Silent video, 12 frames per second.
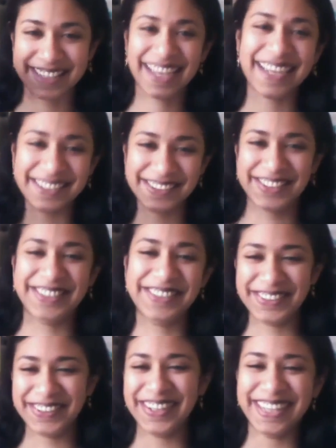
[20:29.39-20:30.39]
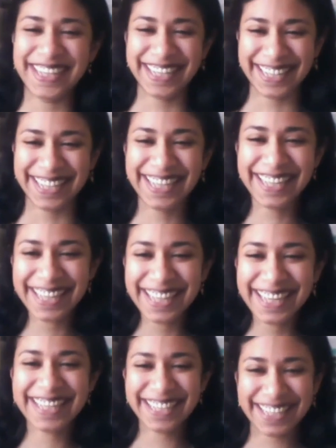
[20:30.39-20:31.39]
I do too.
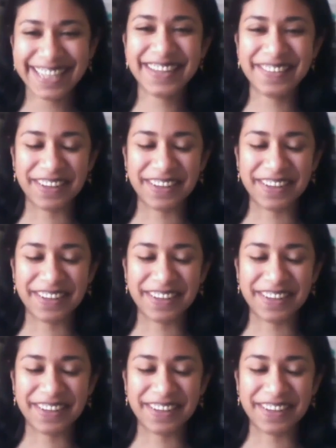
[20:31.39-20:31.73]
We